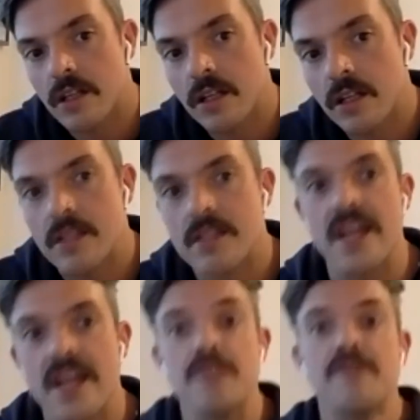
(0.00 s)

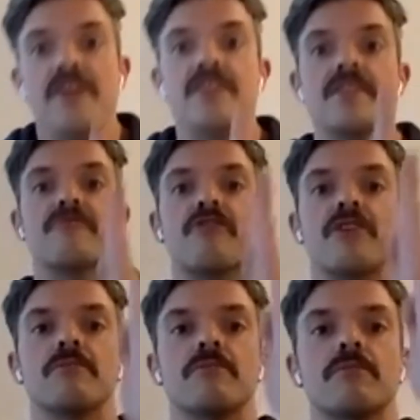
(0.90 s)
Stay facing front.
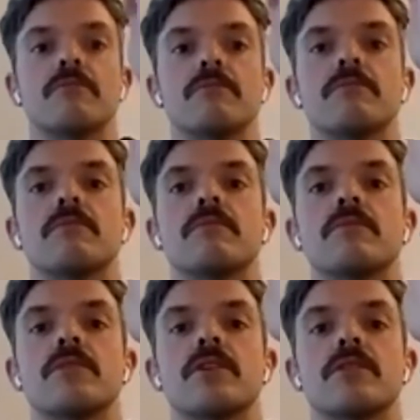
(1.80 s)

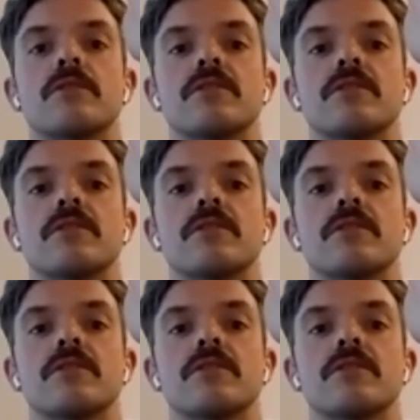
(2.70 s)
Good.